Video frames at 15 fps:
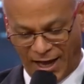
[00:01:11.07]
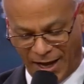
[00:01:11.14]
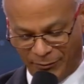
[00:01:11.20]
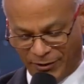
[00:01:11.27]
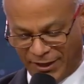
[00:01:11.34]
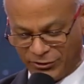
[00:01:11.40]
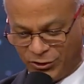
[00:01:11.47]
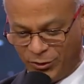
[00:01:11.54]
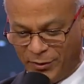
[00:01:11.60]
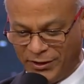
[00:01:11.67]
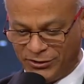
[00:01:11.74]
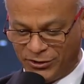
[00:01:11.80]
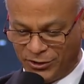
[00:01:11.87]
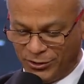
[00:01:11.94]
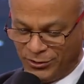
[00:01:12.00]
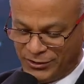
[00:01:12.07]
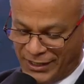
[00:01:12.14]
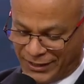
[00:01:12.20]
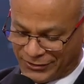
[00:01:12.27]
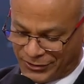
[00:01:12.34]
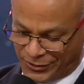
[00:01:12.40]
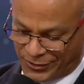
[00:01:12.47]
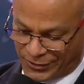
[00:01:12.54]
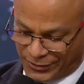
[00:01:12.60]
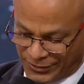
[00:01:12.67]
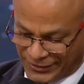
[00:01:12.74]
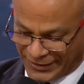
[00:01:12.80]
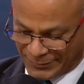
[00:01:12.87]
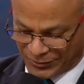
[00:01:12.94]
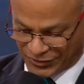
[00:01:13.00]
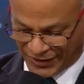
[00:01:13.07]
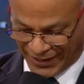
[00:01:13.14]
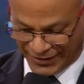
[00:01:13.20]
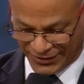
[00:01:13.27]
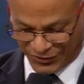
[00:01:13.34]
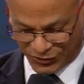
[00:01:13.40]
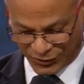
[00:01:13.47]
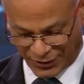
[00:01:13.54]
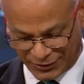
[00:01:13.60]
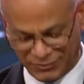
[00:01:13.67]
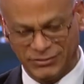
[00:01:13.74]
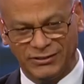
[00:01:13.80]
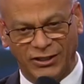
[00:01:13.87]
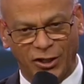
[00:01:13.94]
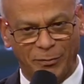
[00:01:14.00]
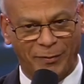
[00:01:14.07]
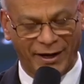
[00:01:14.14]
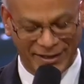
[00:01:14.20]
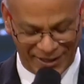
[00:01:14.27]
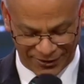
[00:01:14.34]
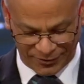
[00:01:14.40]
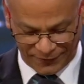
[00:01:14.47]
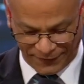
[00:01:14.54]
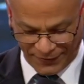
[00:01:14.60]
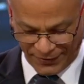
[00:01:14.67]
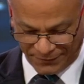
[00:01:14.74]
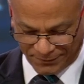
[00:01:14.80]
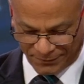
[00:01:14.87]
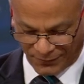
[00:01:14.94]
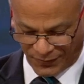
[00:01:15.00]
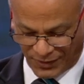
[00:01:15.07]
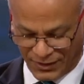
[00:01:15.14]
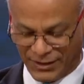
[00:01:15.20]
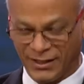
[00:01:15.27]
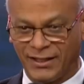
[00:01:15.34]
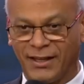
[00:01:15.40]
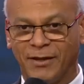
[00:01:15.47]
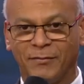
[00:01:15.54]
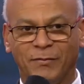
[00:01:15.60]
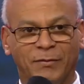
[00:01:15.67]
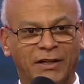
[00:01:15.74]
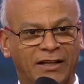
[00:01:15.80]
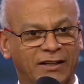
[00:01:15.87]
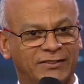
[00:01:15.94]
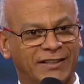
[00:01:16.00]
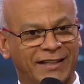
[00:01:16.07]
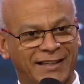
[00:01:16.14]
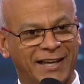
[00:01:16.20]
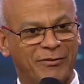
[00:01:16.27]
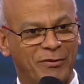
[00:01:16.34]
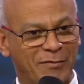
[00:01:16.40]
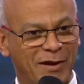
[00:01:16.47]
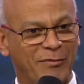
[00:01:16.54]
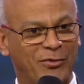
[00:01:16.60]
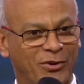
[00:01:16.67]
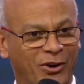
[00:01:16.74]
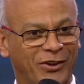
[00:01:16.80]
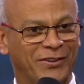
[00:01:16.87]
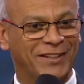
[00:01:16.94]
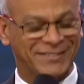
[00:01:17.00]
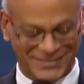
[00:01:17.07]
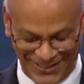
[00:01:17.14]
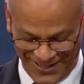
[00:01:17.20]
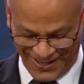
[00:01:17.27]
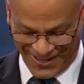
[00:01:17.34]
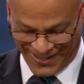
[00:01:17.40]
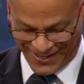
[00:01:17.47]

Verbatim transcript: I would like to read to you Dr. Tim Standish' a uh, little biography because I can't remember all this.